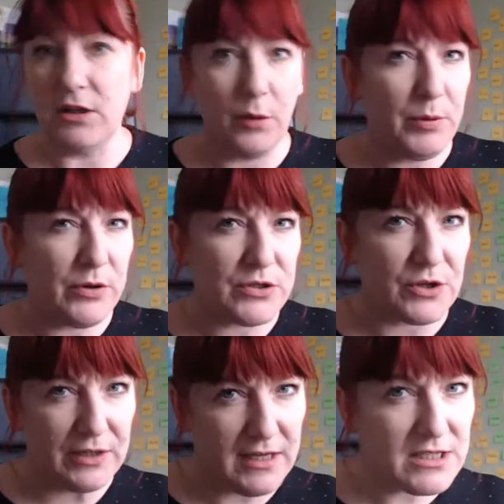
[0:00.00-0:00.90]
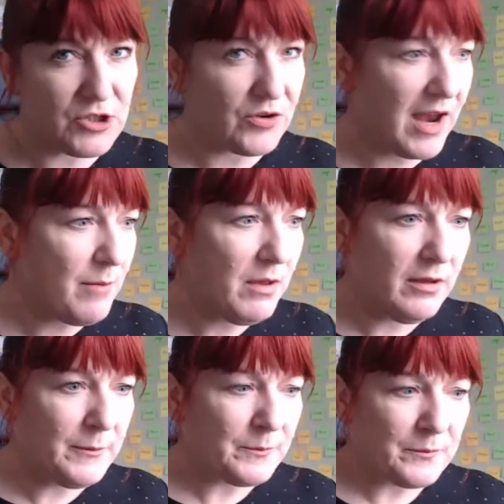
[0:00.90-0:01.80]
your post on Instagram,
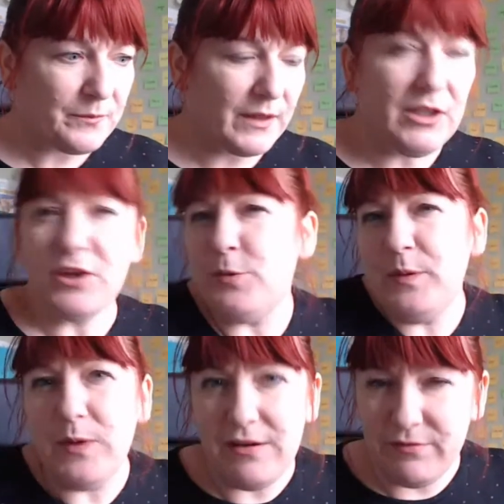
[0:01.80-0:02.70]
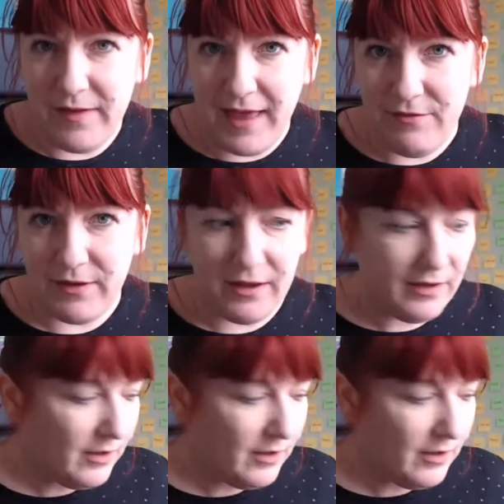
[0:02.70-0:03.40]
you could be waiting forever.